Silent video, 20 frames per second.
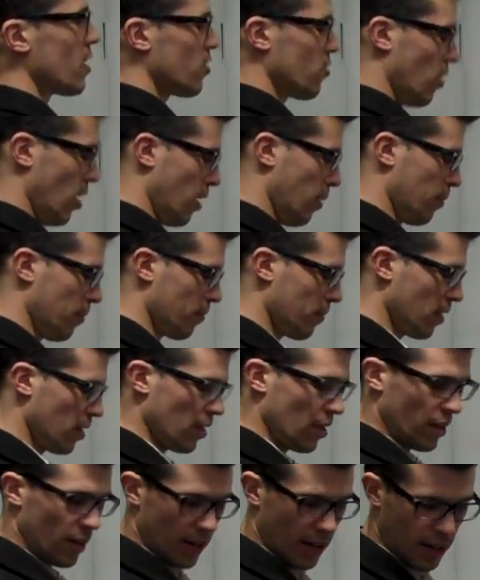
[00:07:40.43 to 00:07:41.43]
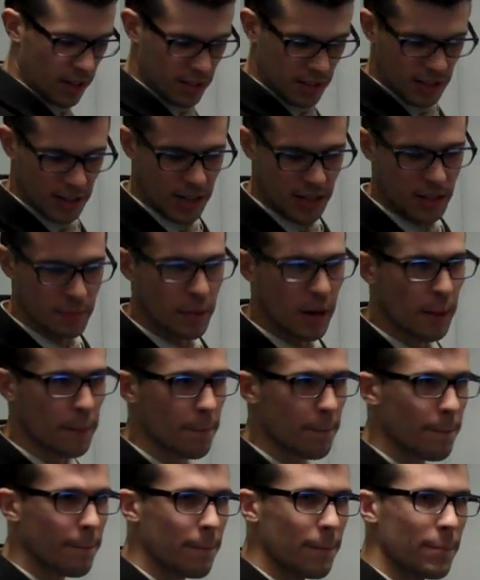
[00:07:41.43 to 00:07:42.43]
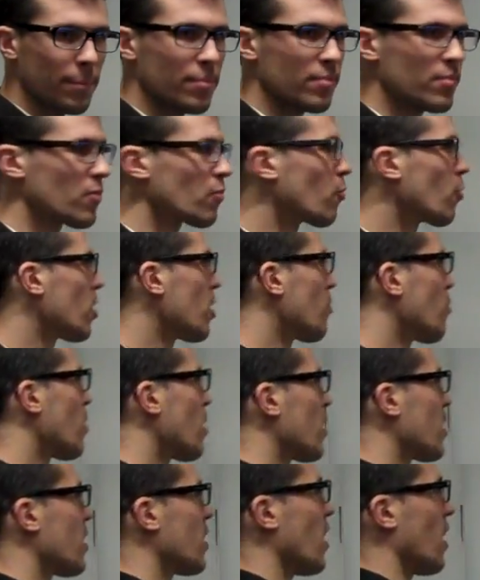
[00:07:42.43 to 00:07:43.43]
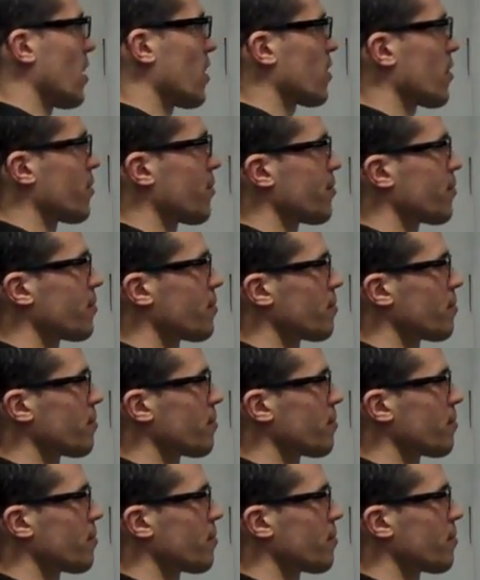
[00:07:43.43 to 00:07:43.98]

Let's try it. Now let's connect them up. What do you want to connect?